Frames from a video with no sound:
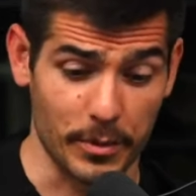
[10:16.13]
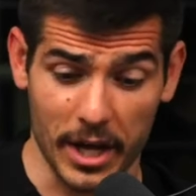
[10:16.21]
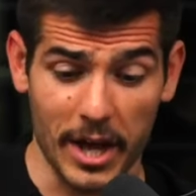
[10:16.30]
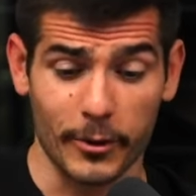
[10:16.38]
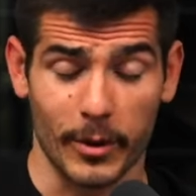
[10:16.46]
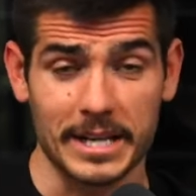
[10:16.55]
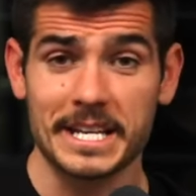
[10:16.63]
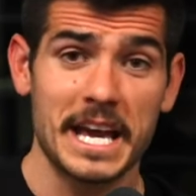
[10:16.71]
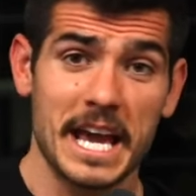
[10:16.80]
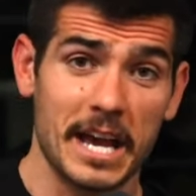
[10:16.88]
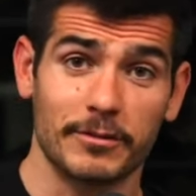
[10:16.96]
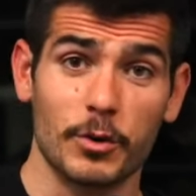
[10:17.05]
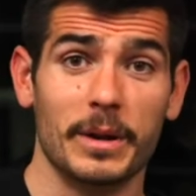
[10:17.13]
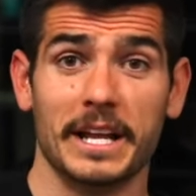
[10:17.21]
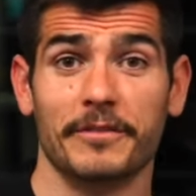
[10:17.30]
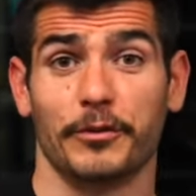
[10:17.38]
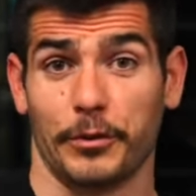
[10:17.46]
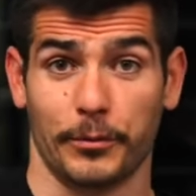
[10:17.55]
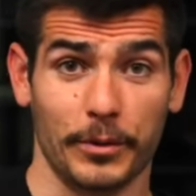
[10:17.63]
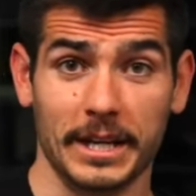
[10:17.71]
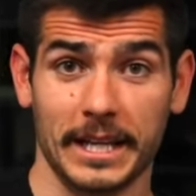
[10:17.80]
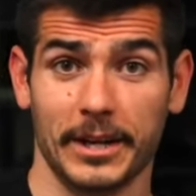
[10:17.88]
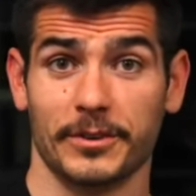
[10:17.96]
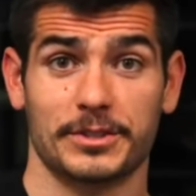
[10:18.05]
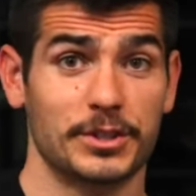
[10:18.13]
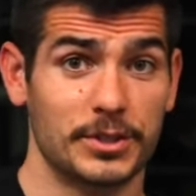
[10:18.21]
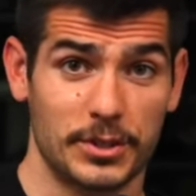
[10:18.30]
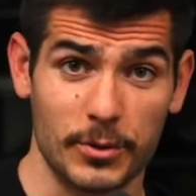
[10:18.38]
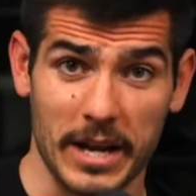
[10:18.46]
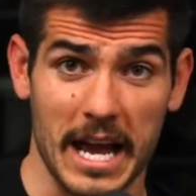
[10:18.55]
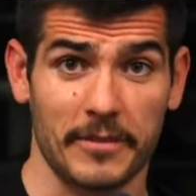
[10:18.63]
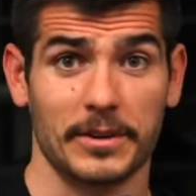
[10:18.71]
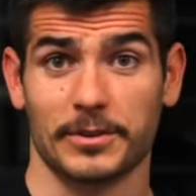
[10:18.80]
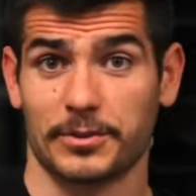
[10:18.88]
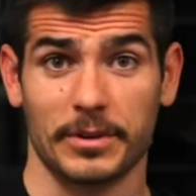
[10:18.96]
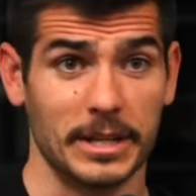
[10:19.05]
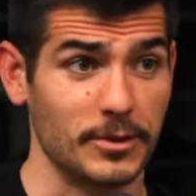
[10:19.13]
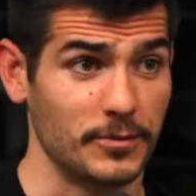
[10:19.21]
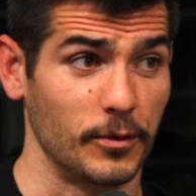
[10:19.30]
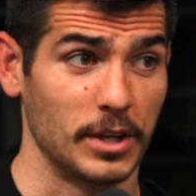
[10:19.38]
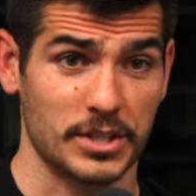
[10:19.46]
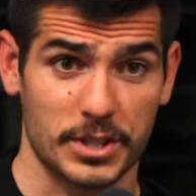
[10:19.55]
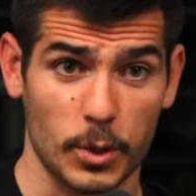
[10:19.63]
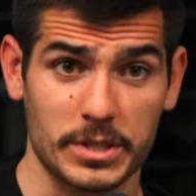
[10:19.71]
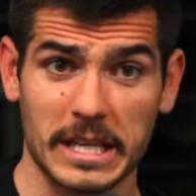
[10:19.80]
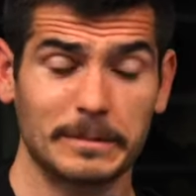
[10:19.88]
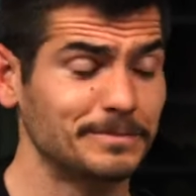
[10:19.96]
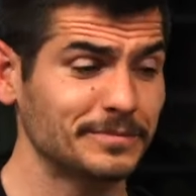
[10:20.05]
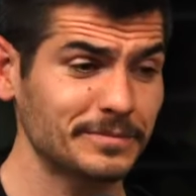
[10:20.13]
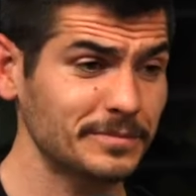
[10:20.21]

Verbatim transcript: But otherwise, if you've been in for three years, two and a half years, three years for an associate,